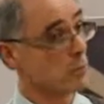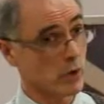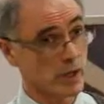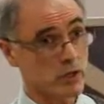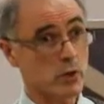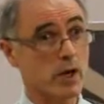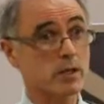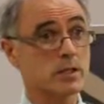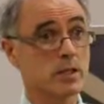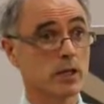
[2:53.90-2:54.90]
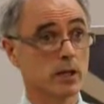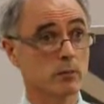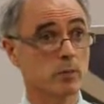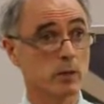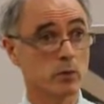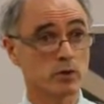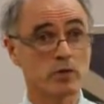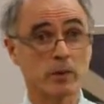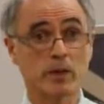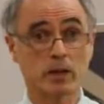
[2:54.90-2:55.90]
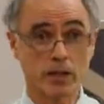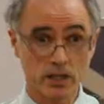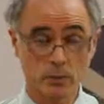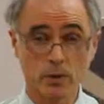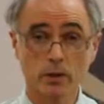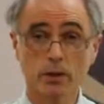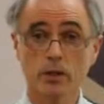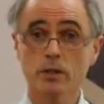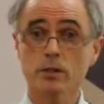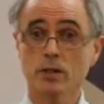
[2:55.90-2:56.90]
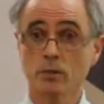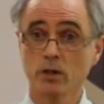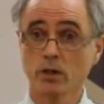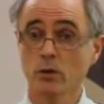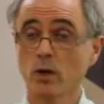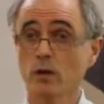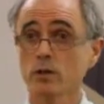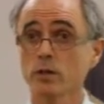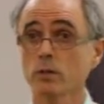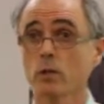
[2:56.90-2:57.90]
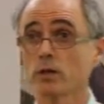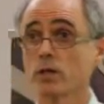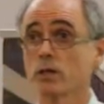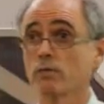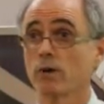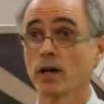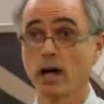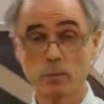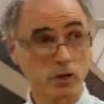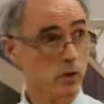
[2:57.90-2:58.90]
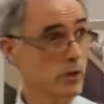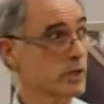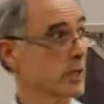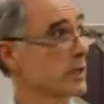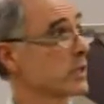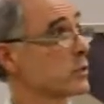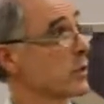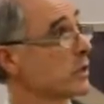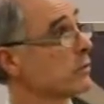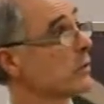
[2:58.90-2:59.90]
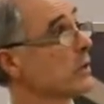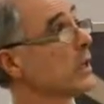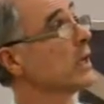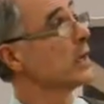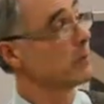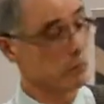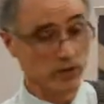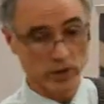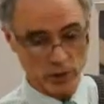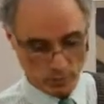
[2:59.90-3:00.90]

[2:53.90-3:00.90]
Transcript: more interest in people with developmental disabilities coming into co-housing, which is, I'm encouraging, I think is wonderful. Various